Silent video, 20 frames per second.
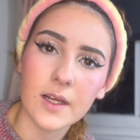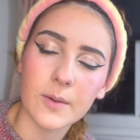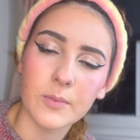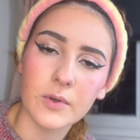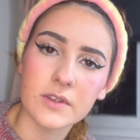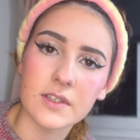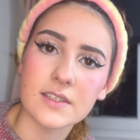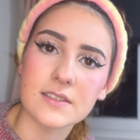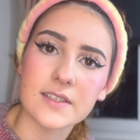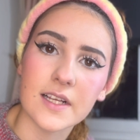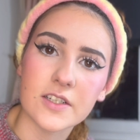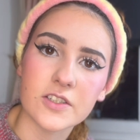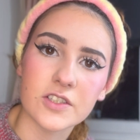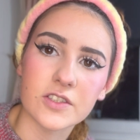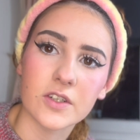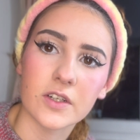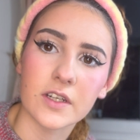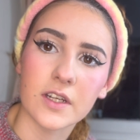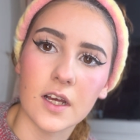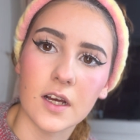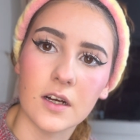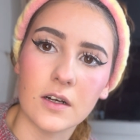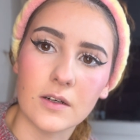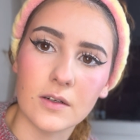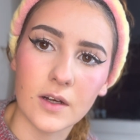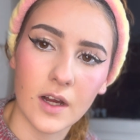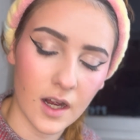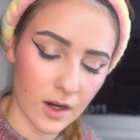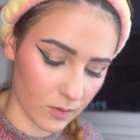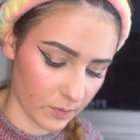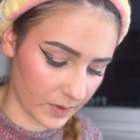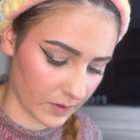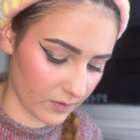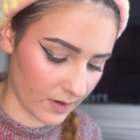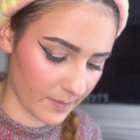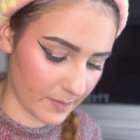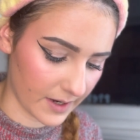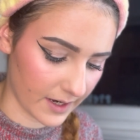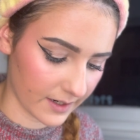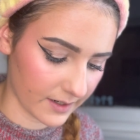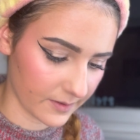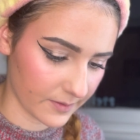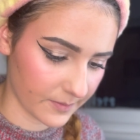put these lashes on now. I'll be right back.